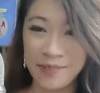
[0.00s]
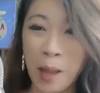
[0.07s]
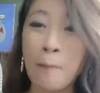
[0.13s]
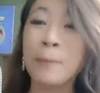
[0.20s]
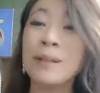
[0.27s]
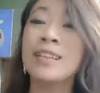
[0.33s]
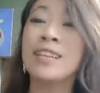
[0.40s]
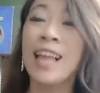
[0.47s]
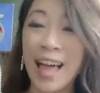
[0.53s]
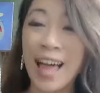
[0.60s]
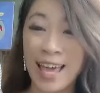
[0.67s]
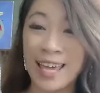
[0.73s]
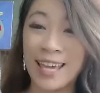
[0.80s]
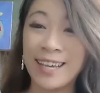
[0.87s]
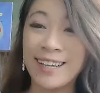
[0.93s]

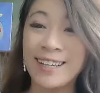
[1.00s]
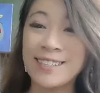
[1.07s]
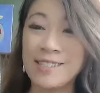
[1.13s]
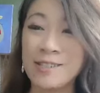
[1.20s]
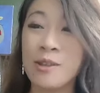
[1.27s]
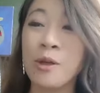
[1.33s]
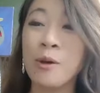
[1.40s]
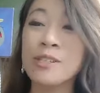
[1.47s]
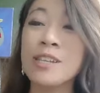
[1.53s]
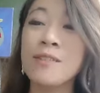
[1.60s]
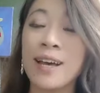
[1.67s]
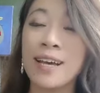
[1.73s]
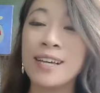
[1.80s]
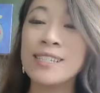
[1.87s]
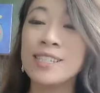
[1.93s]
apply to those
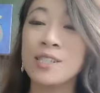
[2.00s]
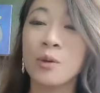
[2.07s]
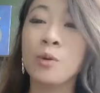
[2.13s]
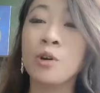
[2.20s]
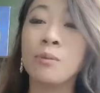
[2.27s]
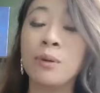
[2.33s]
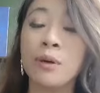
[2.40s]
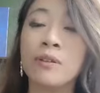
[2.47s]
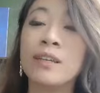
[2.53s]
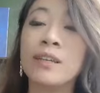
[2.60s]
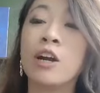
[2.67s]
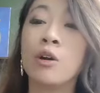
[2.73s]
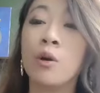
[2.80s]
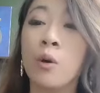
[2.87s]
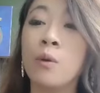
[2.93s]
of us who are building
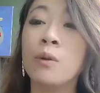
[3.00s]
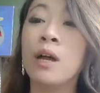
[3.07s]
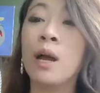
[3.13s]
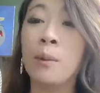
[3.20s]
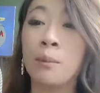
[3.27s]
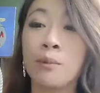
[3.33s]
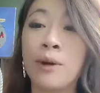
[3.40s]
our own